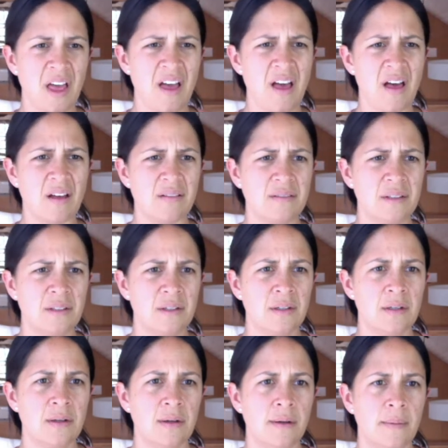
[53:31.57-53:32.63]
Ah,
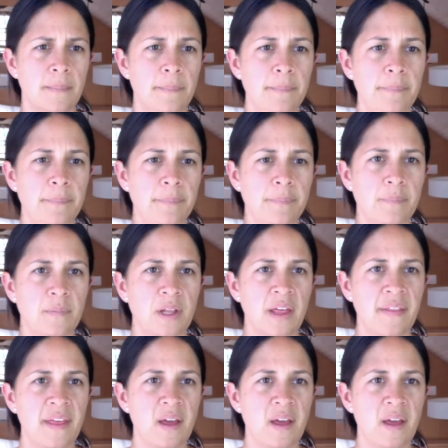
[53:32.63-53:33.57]
I